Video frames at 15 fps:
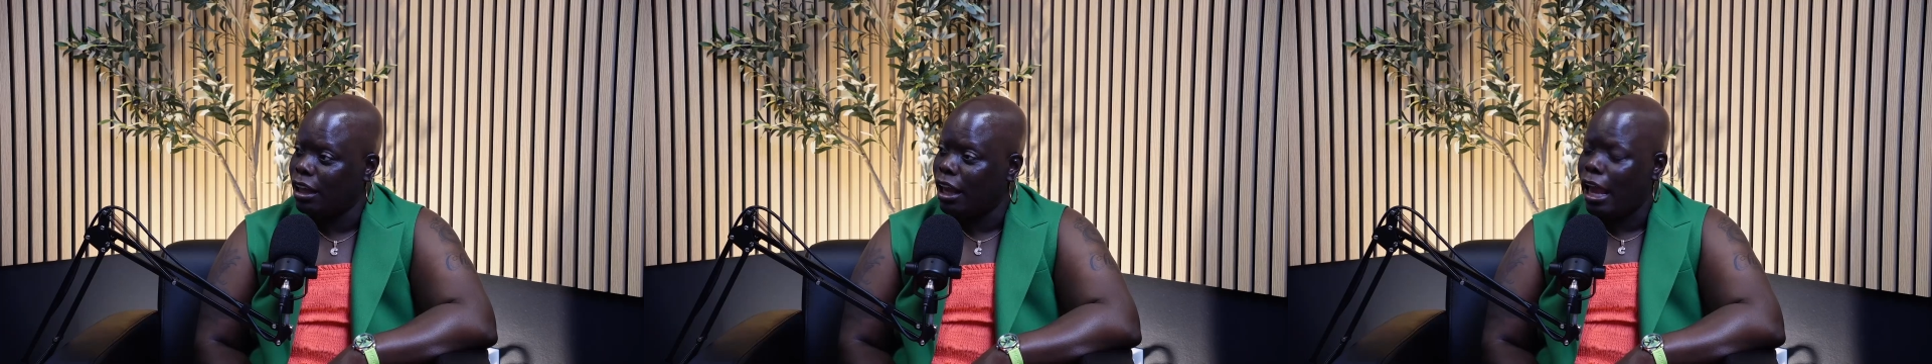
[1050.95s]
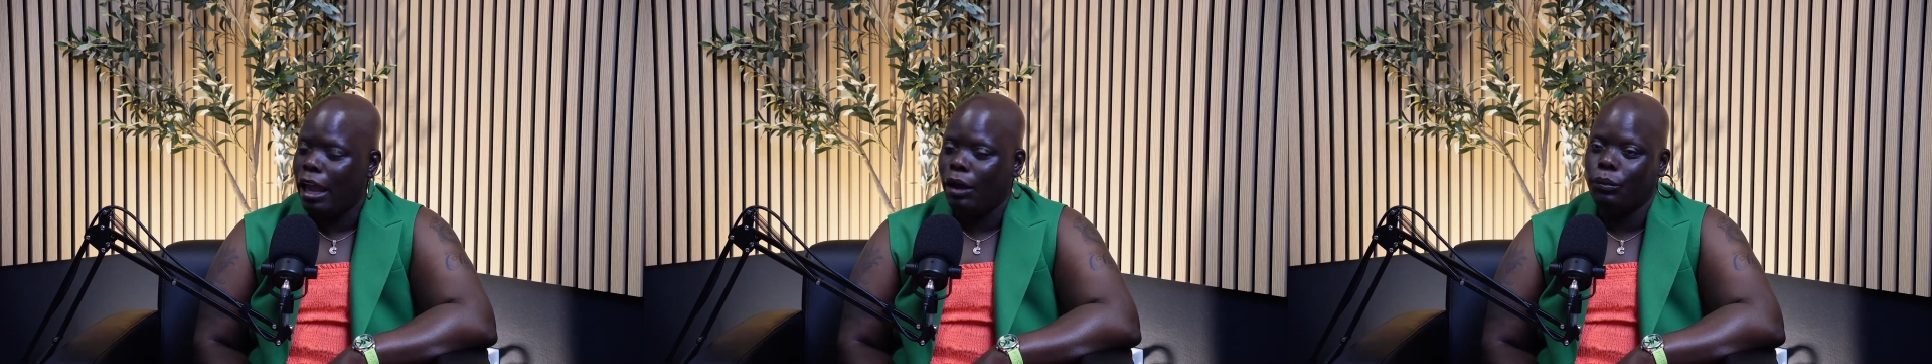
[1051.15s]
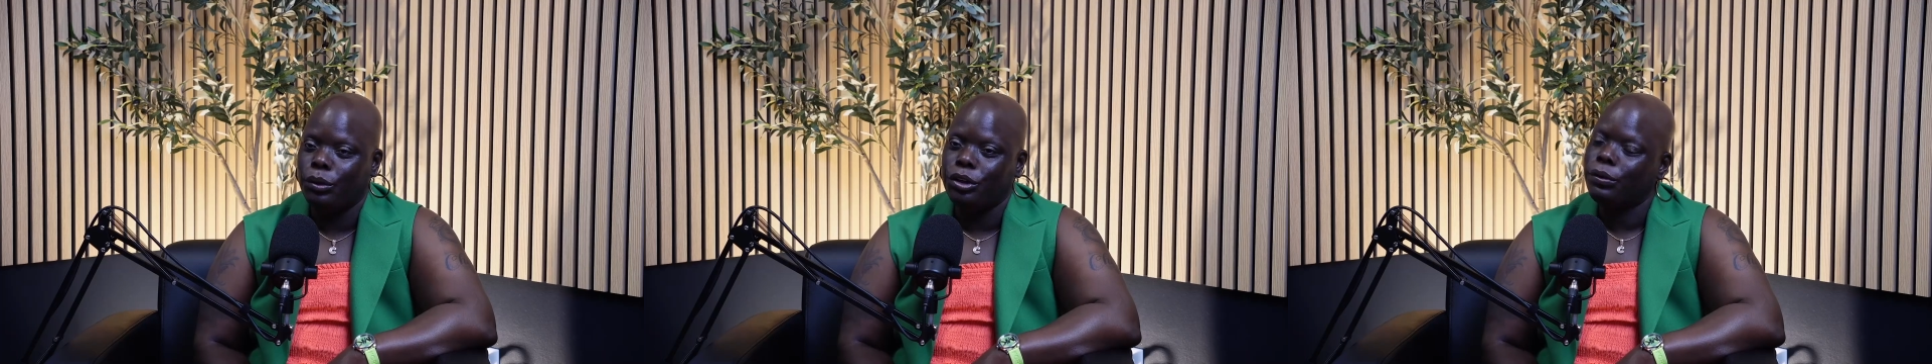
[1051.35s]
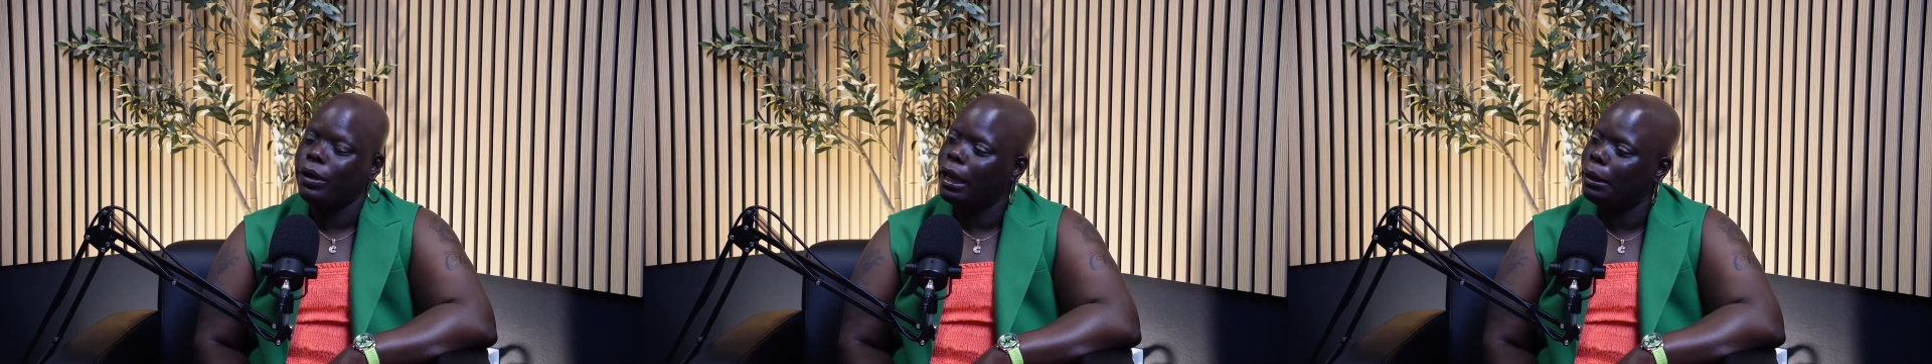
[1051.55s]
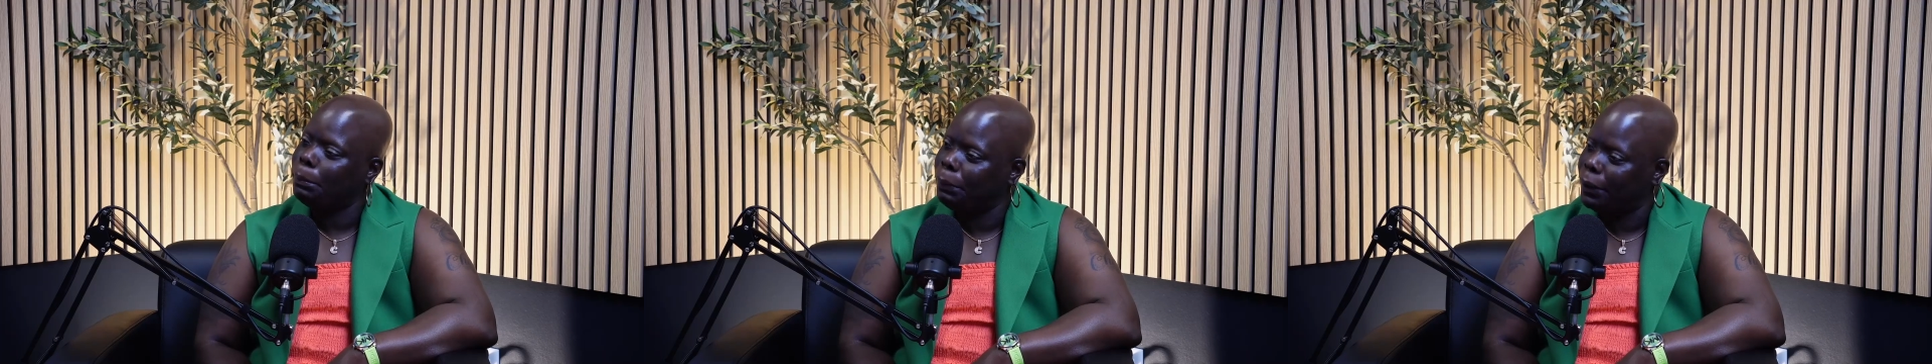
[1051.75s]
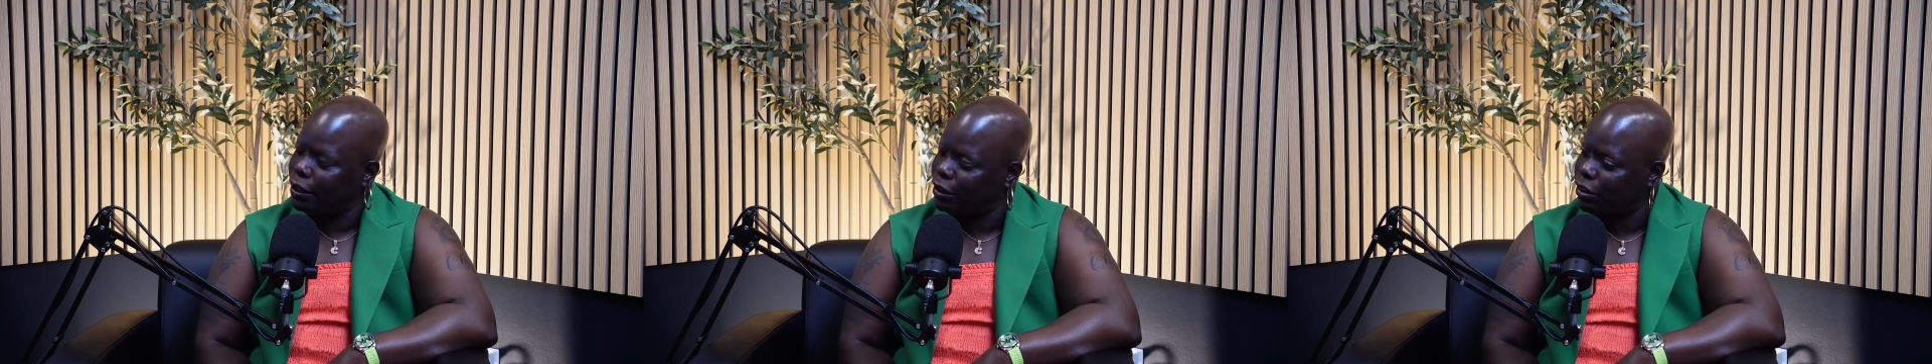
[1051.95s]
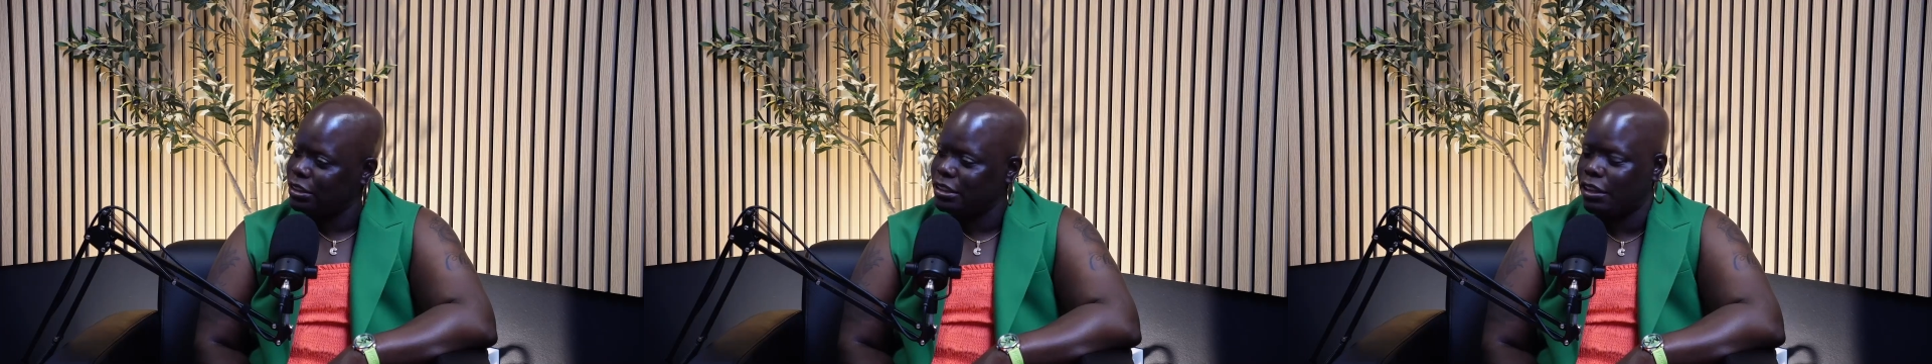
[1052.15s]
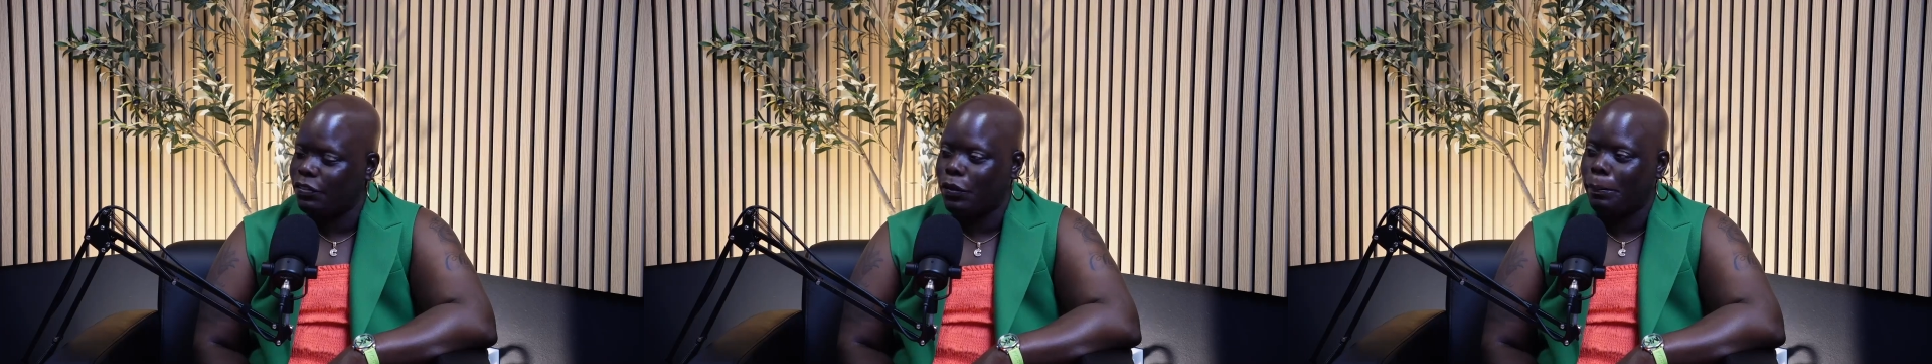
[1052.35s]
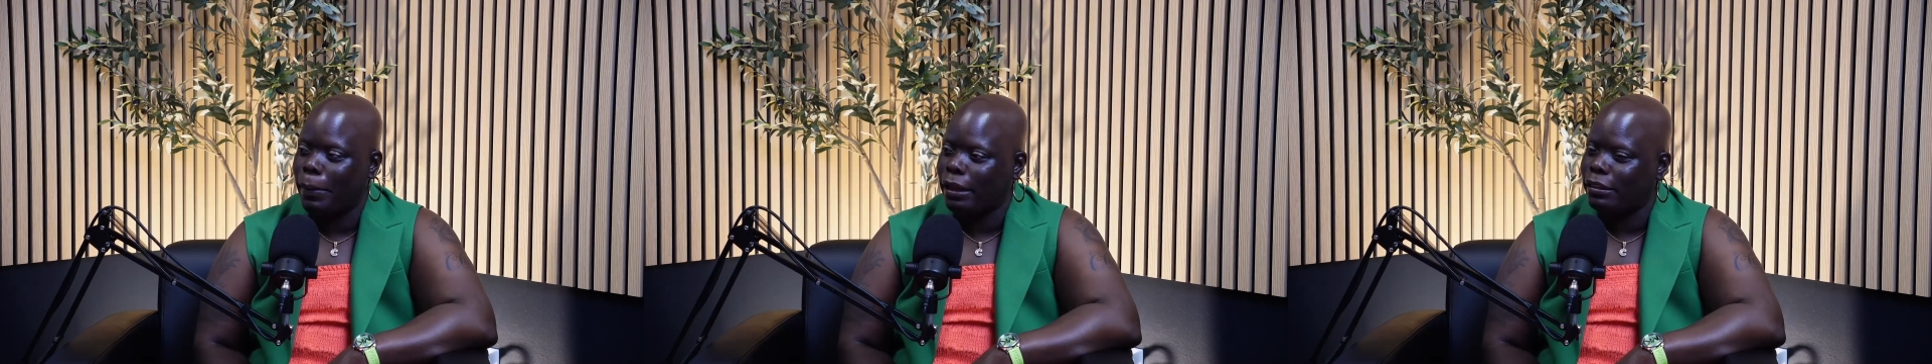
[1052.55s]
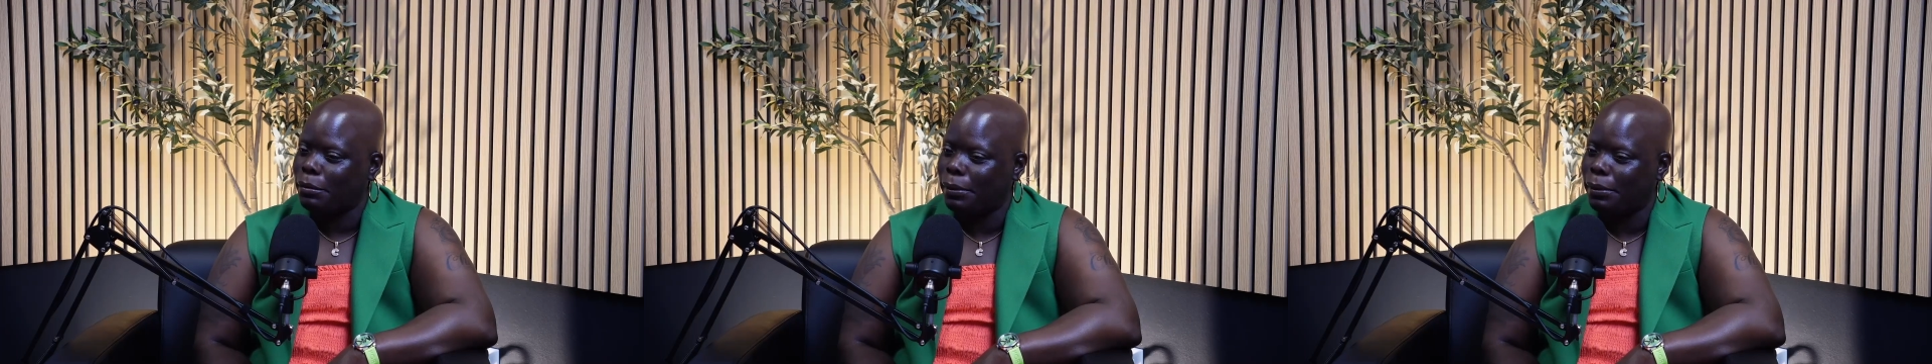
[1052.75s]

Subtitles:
And when you can't pick yourself up out the